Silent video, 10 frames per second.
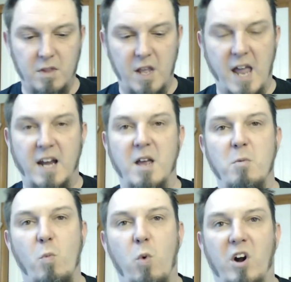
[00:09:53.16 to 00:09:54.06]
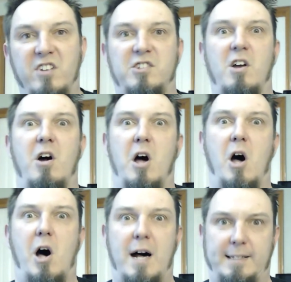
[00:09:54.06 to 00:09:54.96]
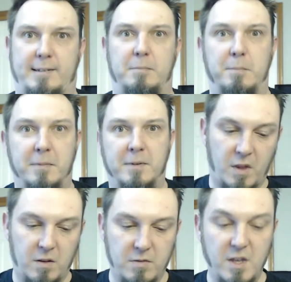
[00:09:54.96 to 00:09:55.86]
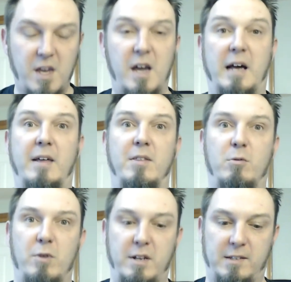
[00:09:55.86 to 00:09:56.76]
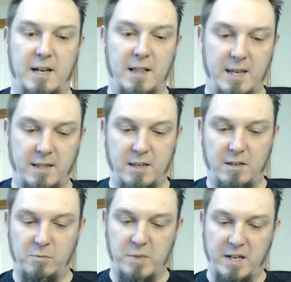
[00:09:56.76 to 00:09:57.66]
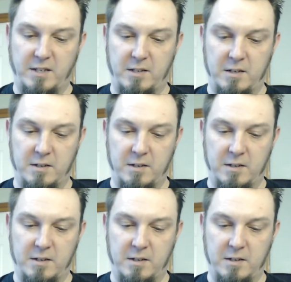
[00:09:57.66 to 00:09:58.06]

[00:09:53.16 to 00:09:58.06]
And it works awesome. The other reason I like these mice